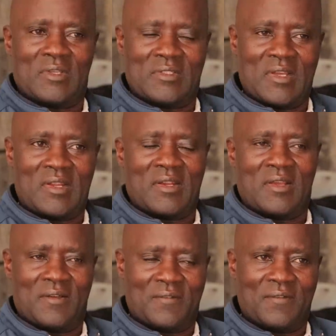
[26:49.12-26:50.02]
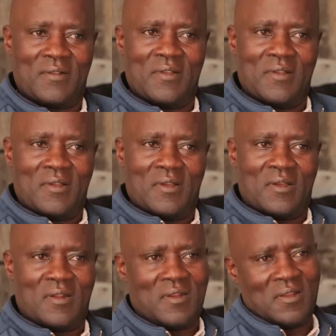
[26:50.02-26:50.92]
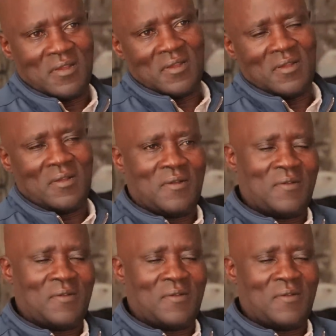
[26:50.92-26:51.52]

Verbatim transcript: was a son and a half. And